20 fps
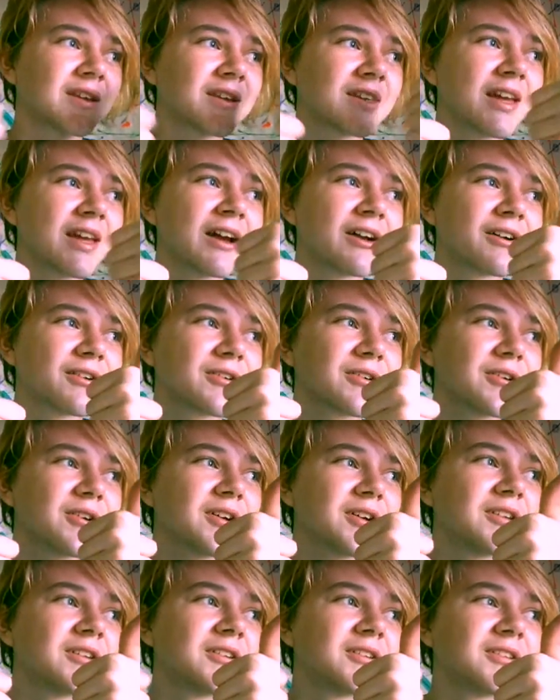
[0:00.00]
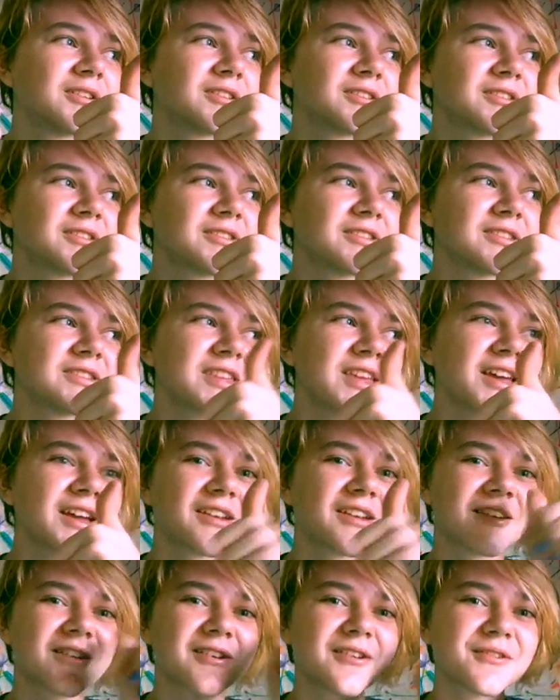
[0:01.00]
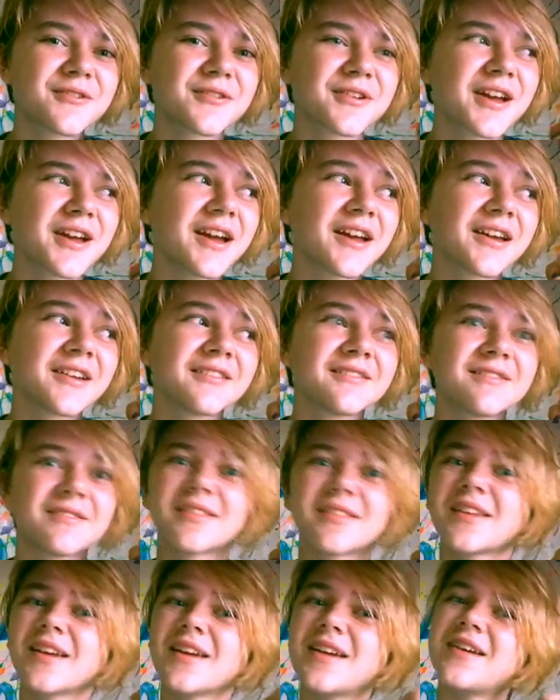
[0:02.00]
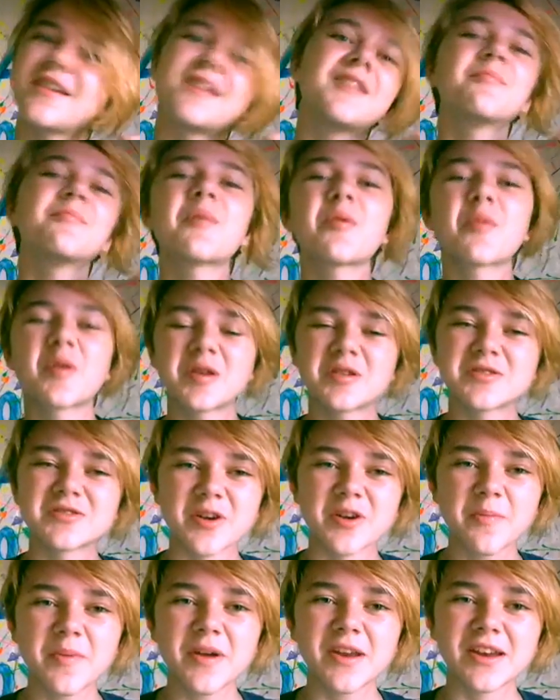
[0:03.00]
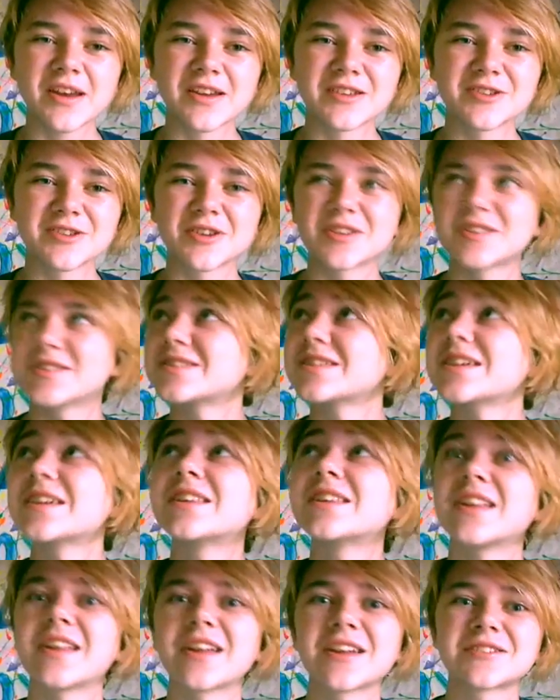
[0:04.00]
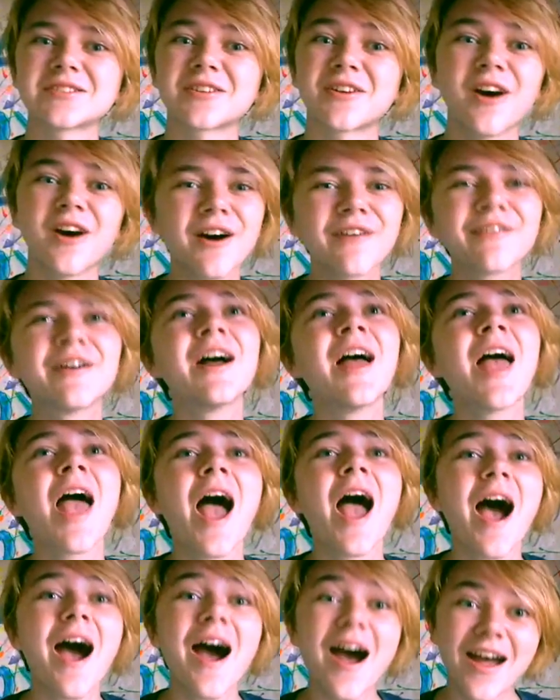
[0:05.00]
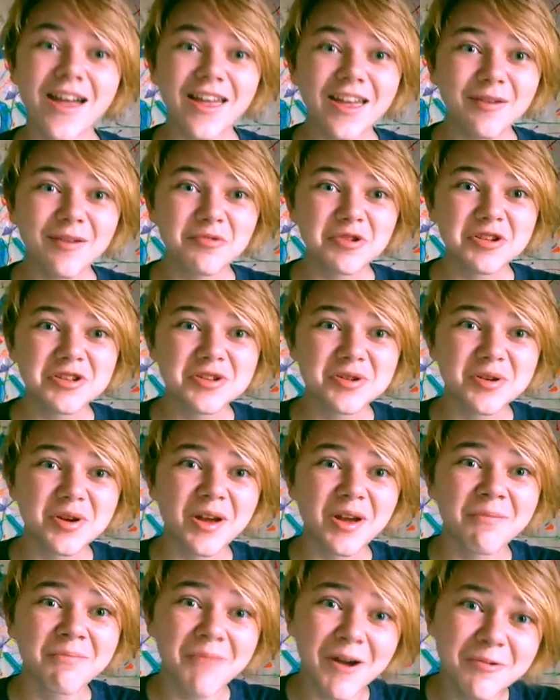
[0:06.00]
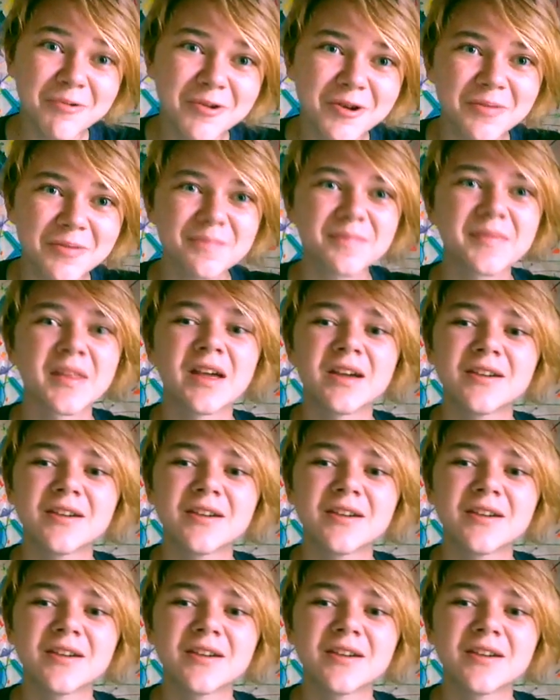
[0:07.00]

Yeah, good. You see it. Okay. My window's open. As you can see, the lights are off. I am redoing my room.